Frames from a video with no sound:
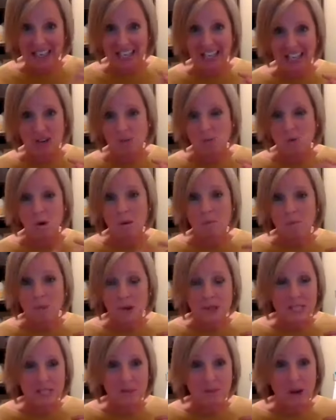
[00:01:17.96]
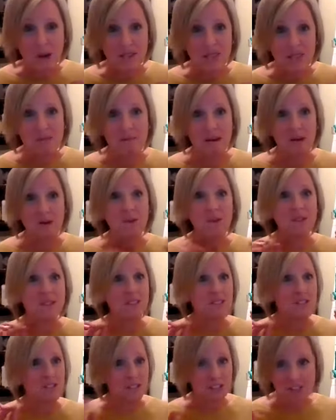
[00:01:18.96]
and a warm, moist spot in the mouth
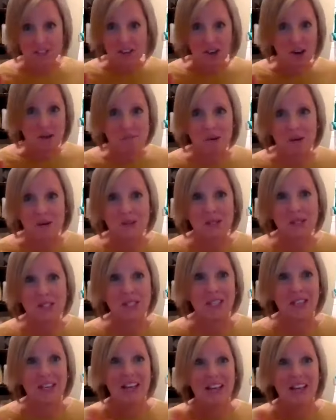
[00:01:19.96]
is just compost.